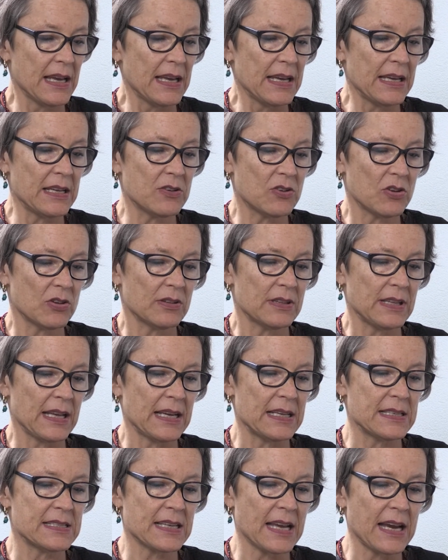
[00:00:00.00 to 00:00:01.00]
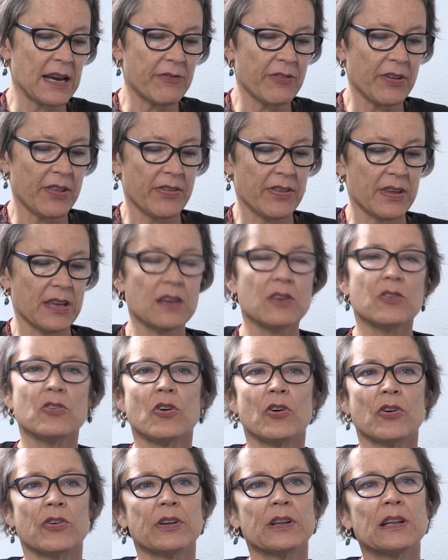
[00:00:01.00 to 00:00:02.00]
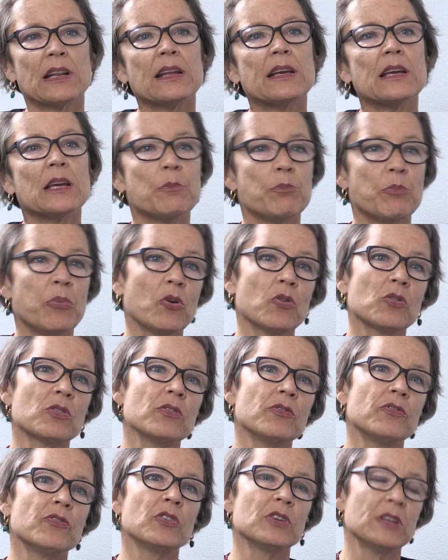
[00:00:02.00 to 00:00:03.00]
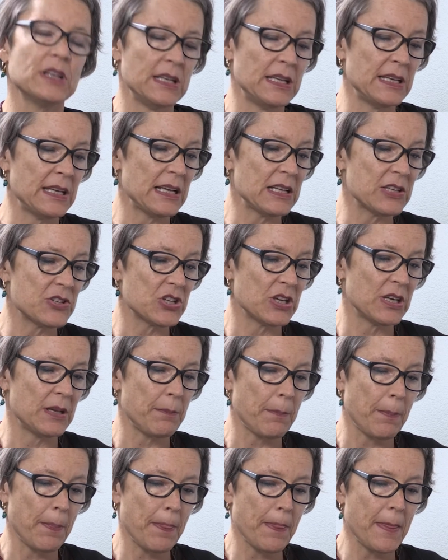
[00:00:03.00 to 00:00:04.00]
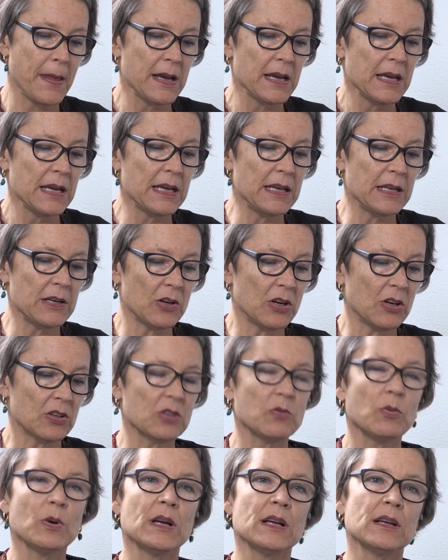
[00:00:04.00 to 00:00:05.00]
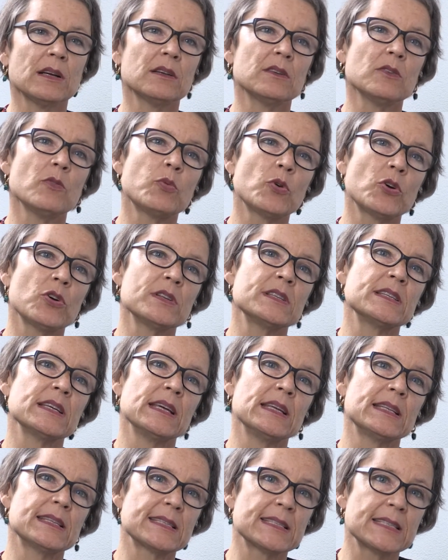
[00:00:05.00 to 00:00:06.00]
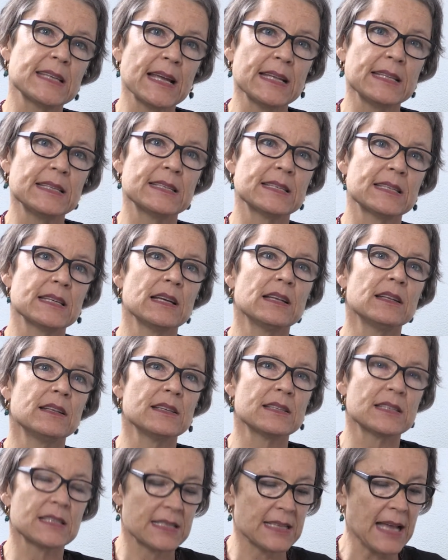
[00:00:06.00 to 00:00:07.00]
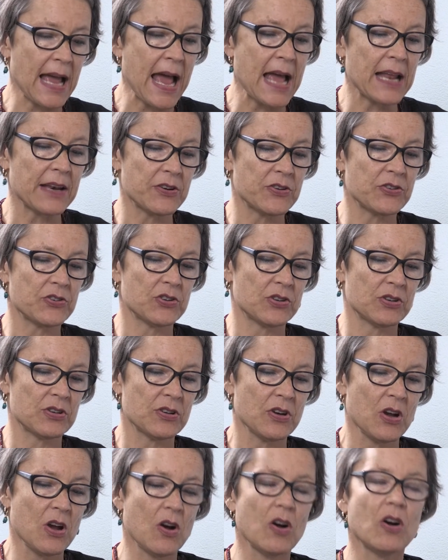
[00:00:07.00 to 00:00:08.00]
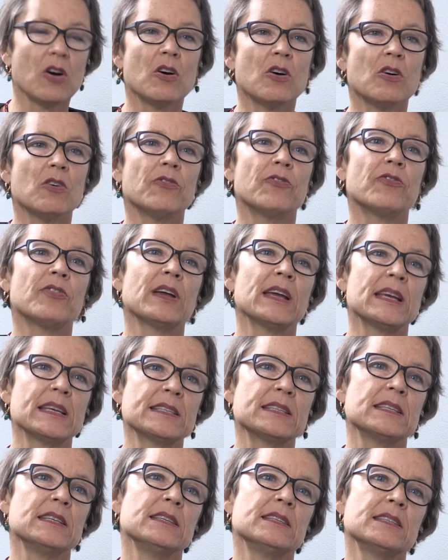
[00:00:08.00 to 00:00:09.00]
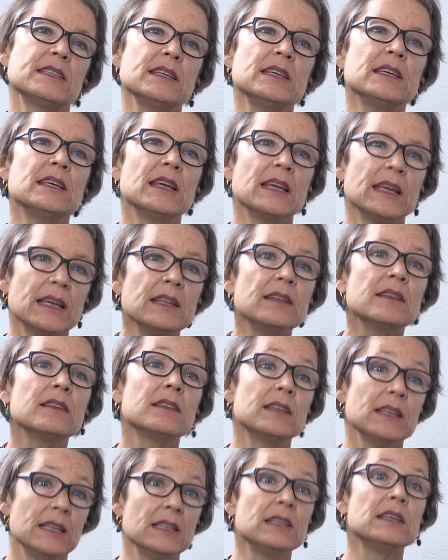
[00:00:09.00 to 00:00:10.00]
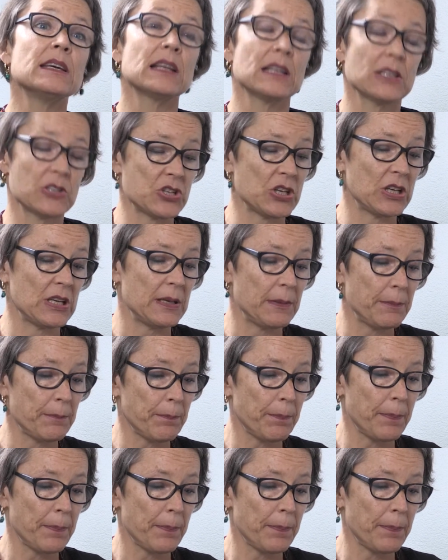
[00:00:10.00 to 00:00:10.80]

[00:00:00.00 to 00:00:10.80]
It contains everything currently important for DDLG. In other words, it sets the standard of SDC in DDLG.